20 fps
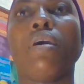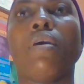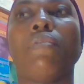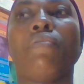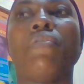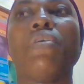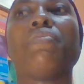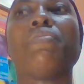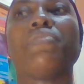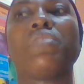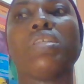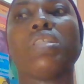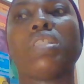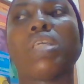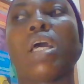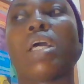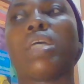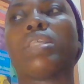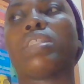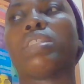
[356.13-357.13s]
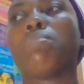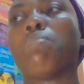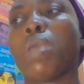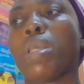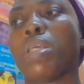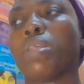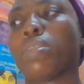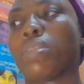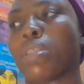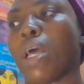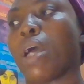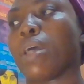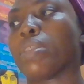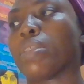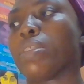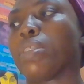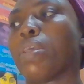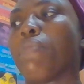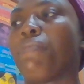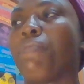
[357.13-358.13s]
50 tests means
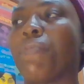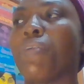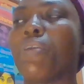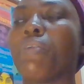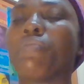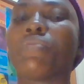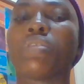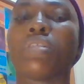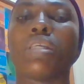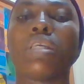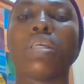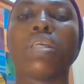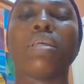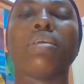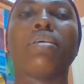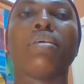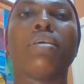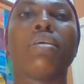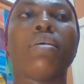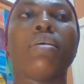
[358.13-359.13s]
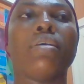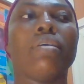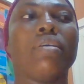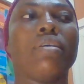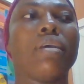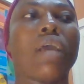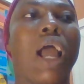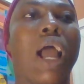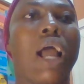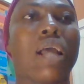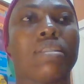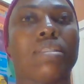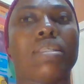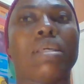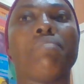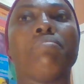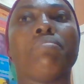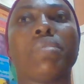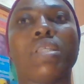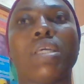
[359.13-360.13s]
that 50
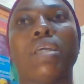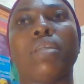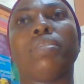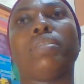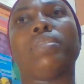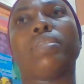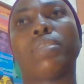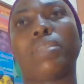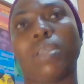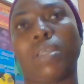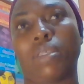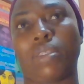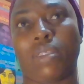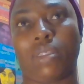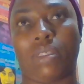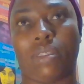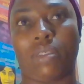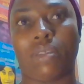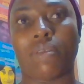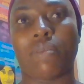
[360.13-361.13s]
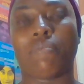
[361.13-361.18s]
attempted tests.